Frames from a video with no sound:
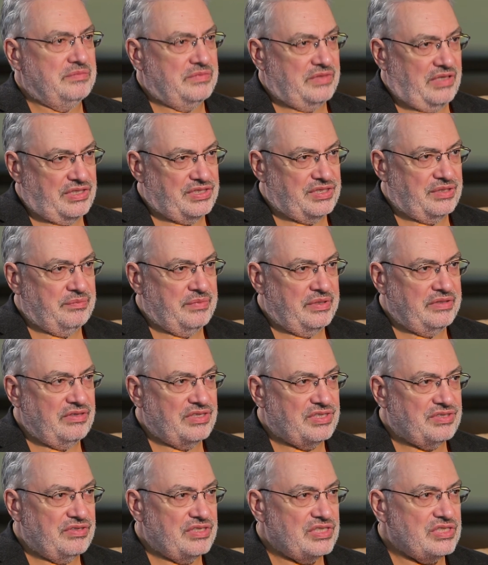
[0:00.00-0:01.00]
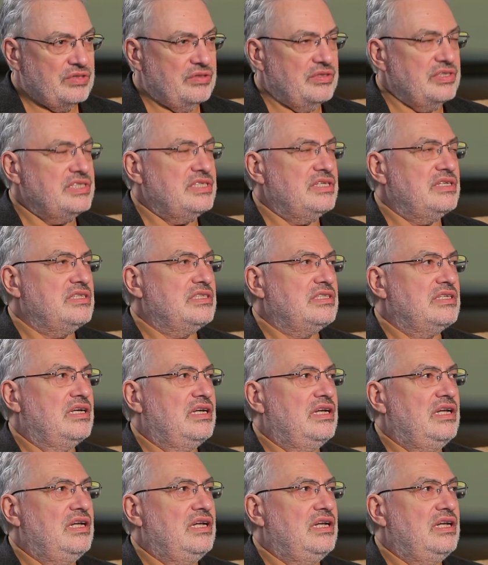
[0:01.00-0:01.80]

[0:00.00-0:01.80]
Russian military sources,